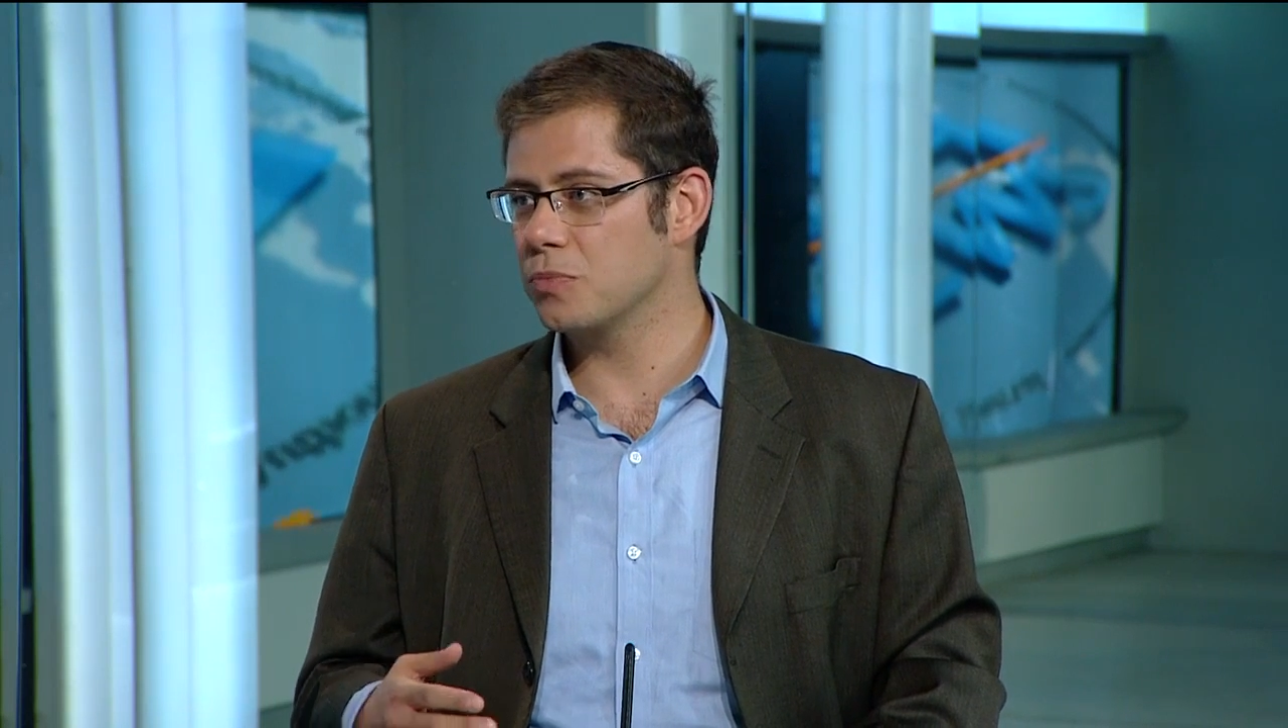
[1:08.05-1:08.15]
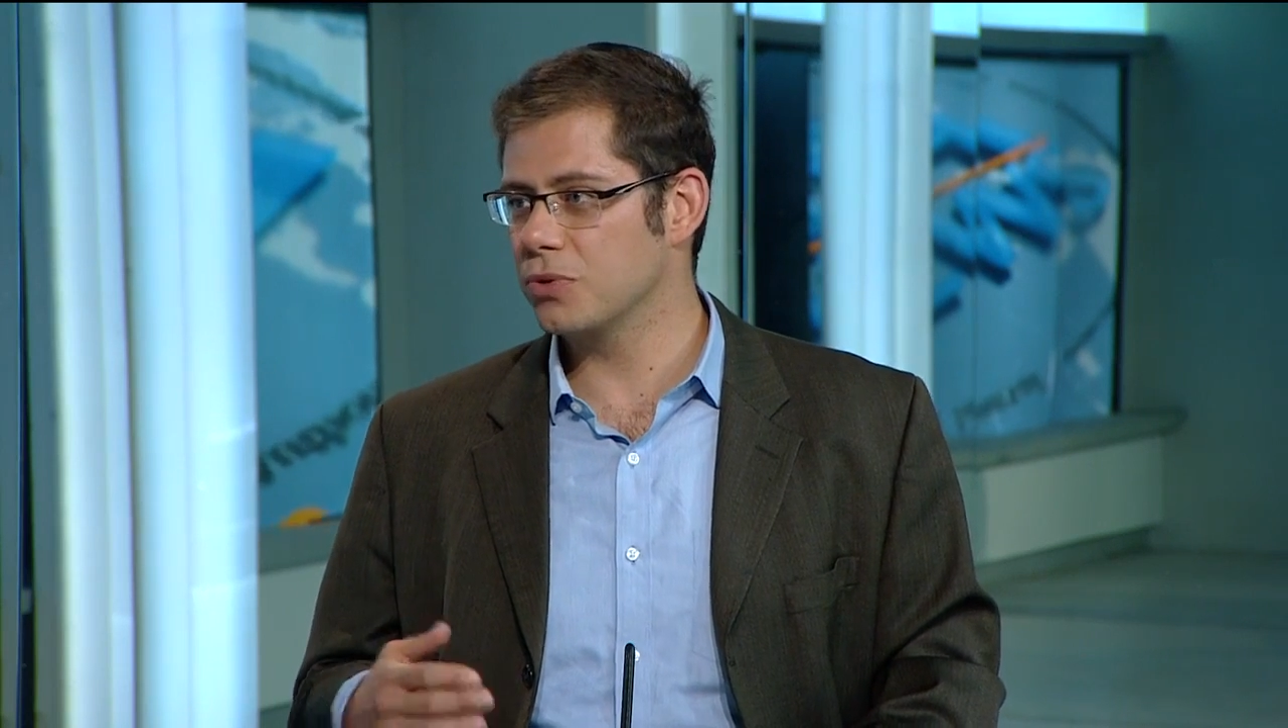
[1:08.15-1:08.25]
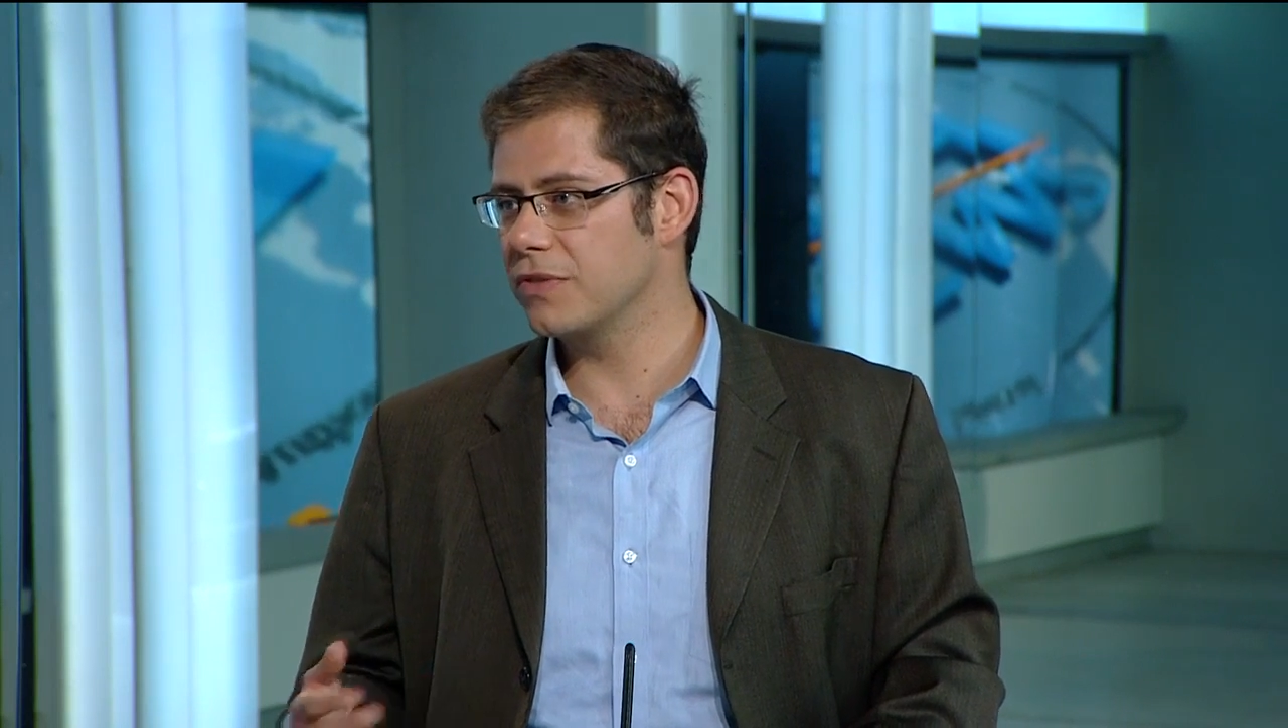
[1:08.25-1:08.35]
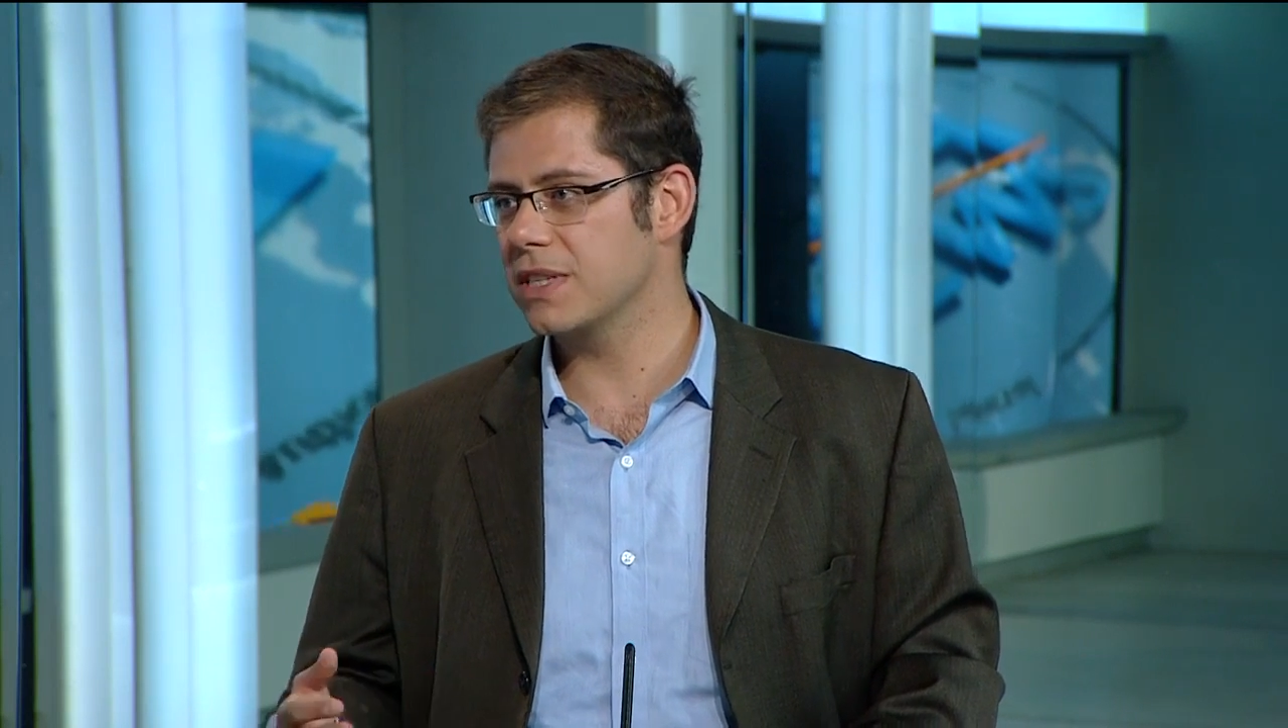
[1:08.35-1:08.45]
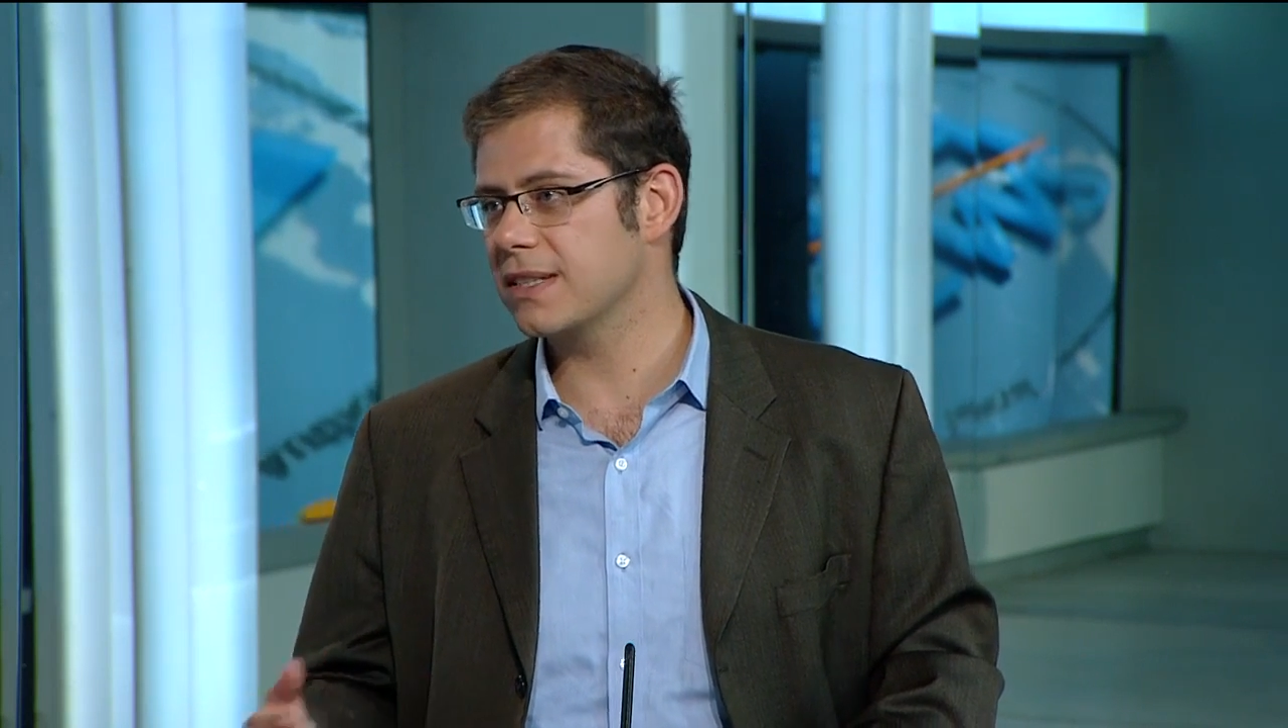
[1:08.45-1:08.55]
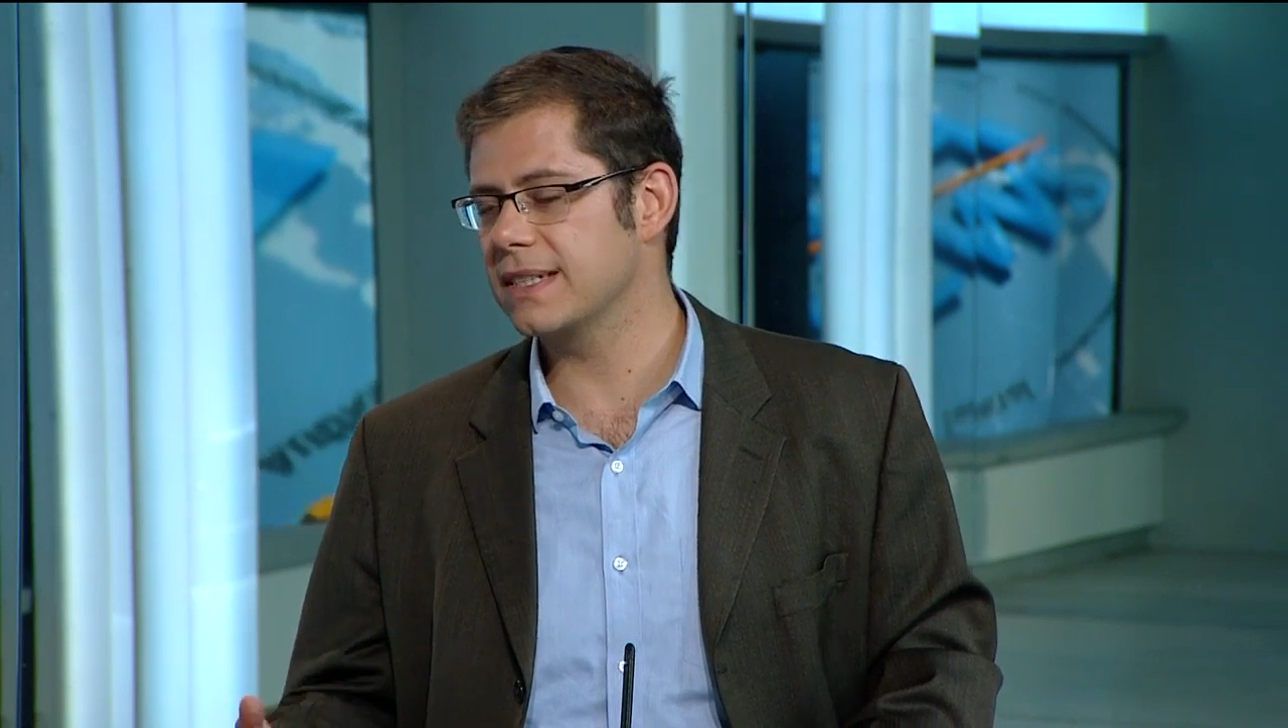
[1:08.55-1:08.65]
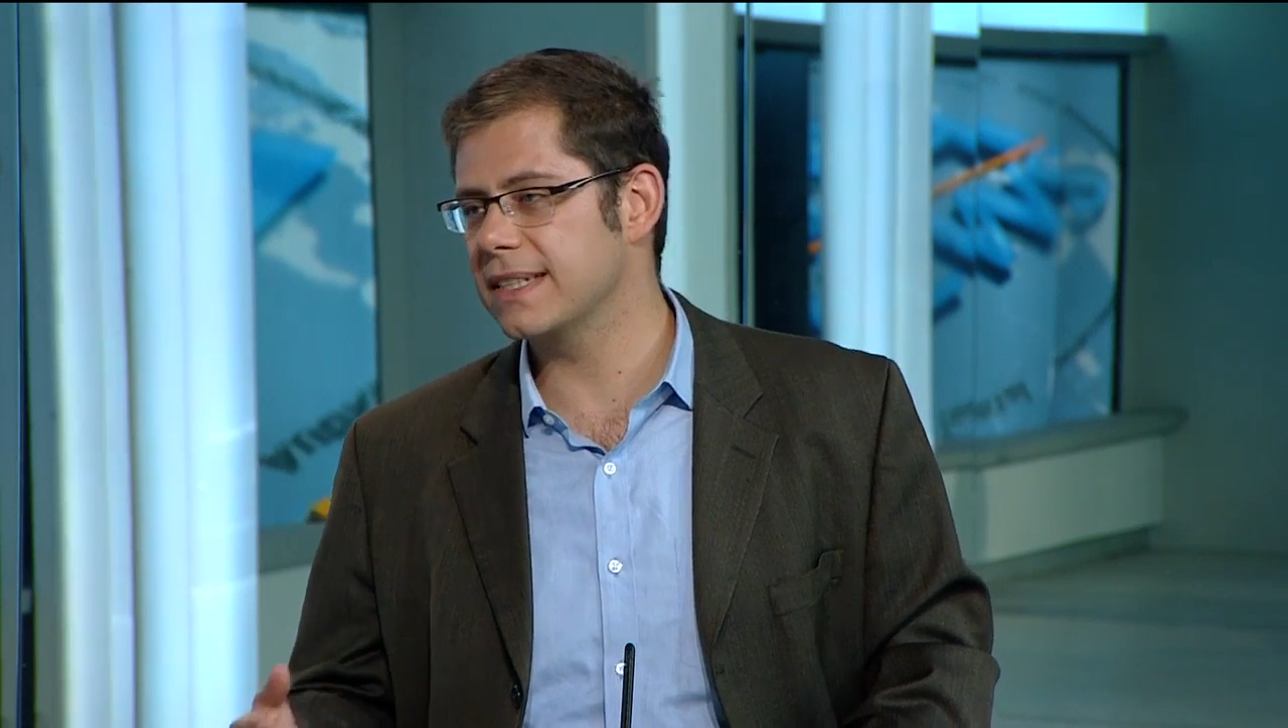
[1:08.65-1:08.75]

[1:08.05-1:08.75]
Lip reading: previously